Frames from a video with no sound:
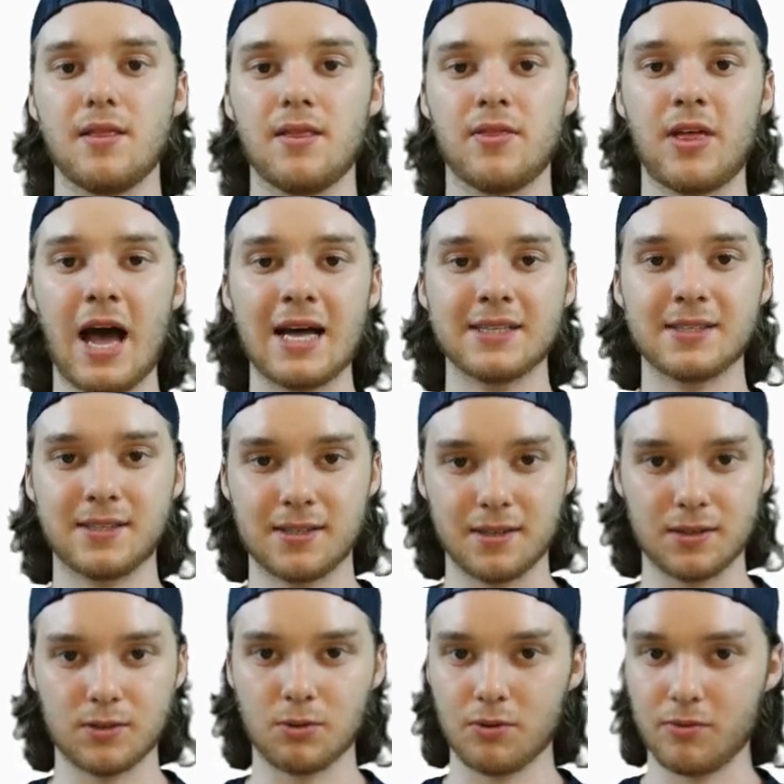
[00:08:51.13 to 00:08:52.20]

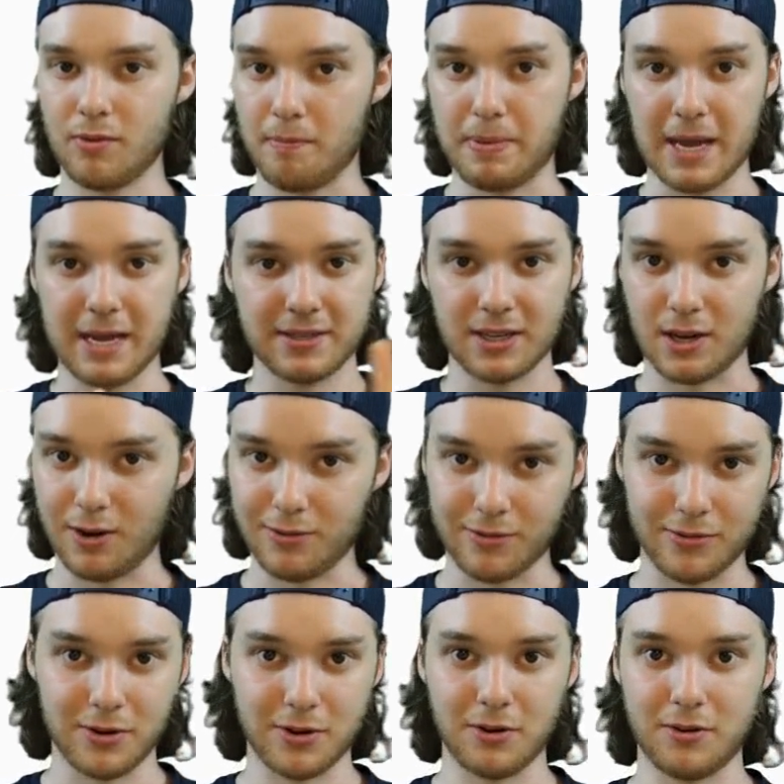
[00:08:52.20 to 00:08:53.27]
that's sort of a basic
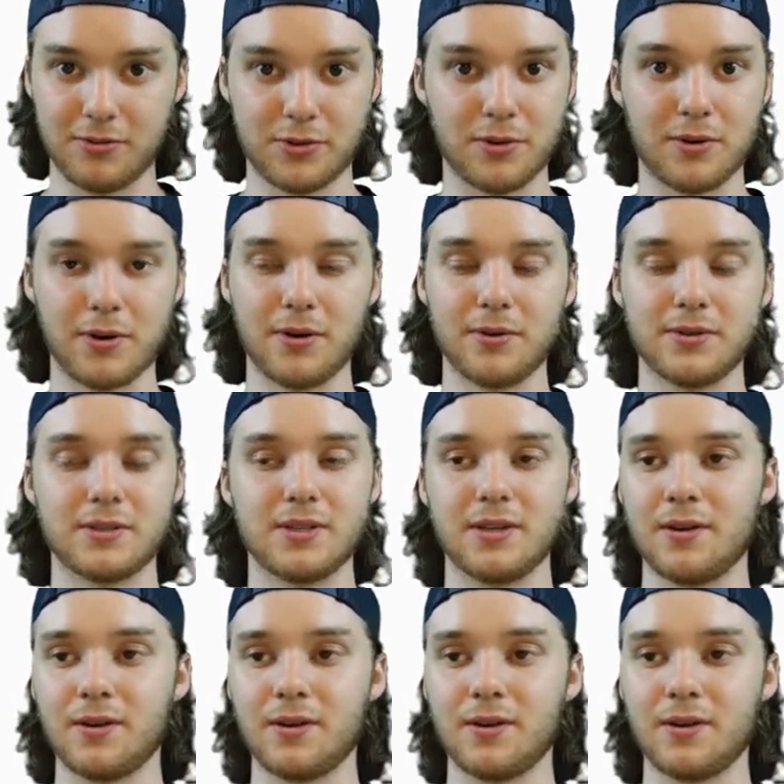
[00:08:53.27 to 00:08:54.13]
overview of shortcodes.